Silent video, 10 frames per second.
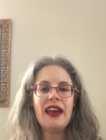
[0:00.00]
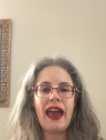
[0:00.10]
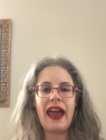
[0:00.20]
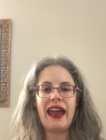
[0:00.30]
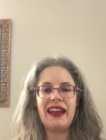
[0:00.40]

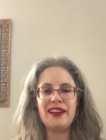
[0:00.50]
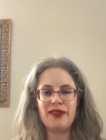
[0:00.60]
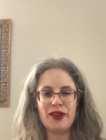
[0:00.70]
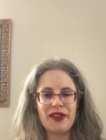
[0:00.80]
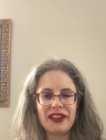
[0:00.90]
And
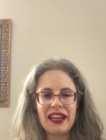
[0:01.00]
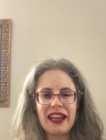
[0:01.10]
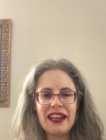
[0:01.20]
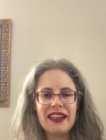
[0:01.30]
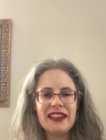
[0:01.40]
if you're a
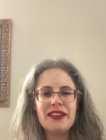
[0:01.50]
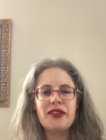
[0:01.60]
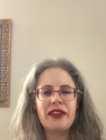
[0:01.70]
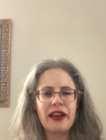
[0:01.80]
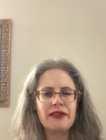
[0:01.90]
kid,
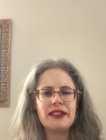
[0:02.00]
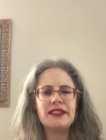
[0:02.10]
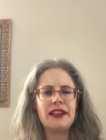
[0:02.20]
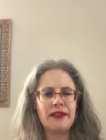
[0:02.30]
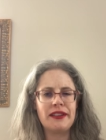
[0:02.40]
you're counting
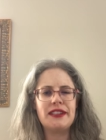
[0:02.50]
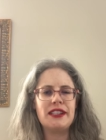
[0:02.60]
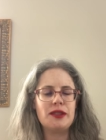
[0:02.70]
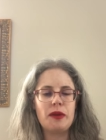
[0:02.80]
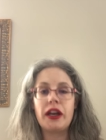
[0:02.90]
down the
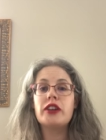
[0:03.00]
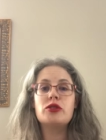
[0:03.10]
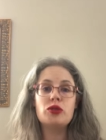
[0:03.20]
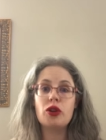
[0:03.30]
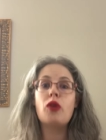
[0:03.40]
days because
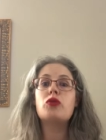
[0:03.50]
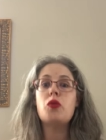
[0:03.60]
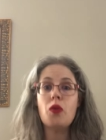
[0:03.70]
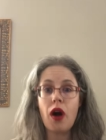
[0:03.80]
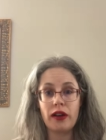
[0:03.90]
you don't
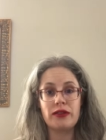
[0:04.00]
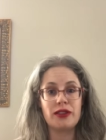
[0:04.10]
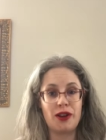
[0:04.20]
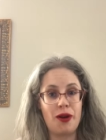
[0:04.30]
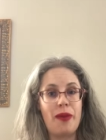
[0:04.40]
want
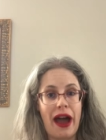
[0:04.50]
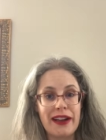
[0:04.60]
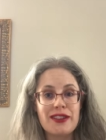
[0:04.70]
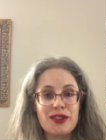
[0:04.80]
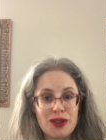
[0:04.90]
to go
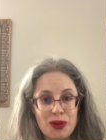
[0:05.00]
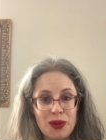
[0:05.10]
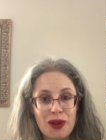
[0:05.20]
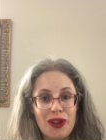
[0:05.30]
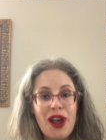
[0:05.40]
back to
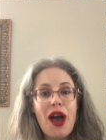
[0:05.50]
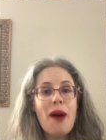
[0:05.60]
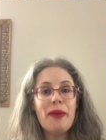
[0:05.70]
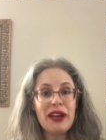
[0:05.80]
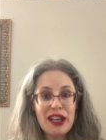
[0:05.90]
school.
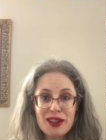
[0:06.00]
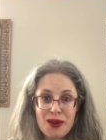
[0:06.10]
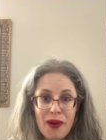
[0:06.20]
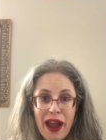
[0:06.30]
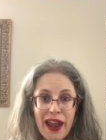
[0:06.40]
But either
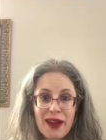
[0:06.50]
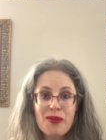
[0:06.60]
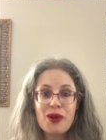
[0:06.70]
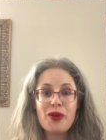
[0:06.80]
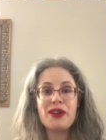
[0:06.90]
way,
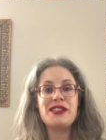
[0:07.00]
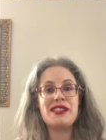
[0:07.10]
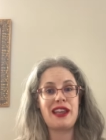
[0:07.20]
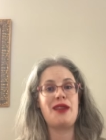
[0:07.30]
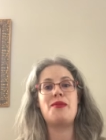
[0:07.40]
we're going to
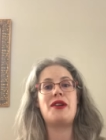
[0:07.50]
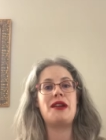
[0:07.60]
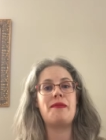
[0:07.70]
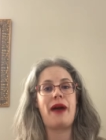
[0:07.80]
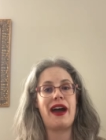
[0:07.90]

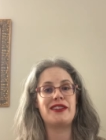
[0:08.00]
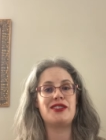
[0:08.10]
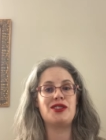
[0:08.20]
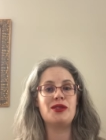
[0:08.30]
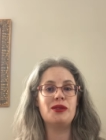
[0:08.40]
celebrate back to
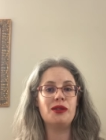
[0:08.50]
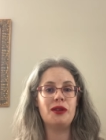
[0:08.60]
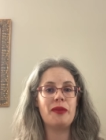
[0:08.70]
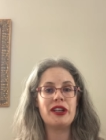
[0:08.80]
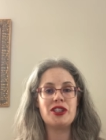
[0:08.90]

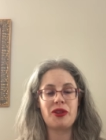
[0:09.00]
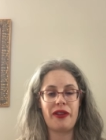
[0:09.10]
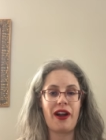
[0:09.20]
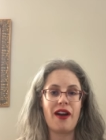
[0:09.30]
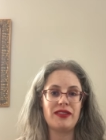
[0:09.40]
school by
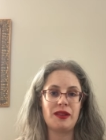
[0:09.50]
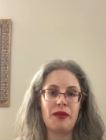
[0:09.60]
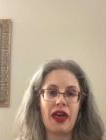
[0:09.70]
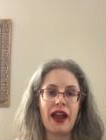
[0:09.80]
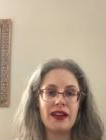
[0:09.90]
showing off some
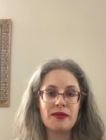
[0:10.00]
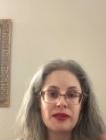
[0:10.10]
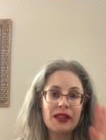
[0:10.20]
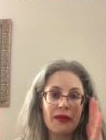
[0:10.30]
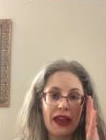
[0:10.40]
of the
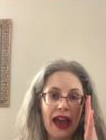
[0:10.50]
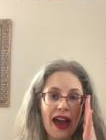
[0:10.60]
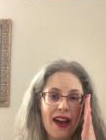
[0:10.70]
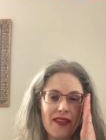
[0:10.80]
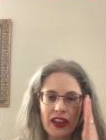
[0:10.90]
items that we
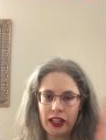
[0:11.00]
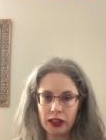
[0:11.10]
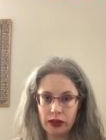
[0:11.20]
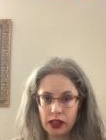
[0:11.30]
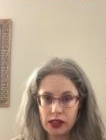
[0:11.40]
have,
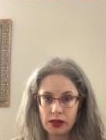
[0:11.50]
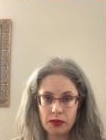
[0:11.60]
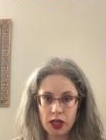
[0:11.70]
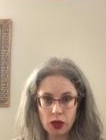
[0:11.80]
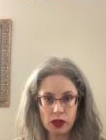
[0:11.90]
including some
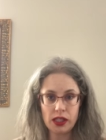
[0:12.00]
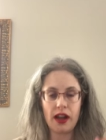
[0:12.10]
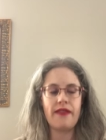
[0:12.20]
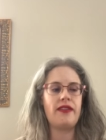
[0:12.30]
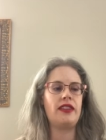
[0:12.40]
new
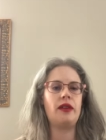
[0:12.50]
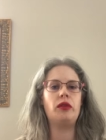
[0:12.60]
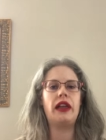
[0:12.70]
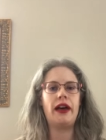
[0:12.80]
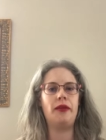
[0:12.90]
stuff that
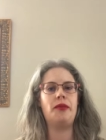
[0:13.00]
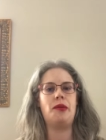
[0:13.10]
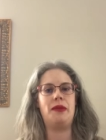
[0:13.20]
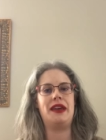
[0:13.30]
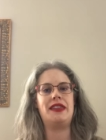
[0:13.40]
will help
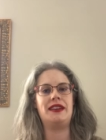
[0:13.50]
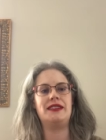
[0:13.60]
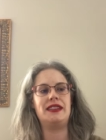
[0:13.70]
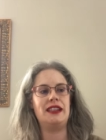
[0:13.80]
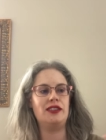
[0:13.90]
make
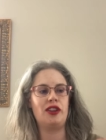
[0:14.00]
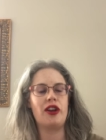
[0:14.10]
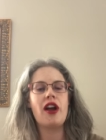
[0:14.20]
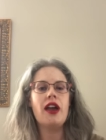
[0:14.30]
things easier.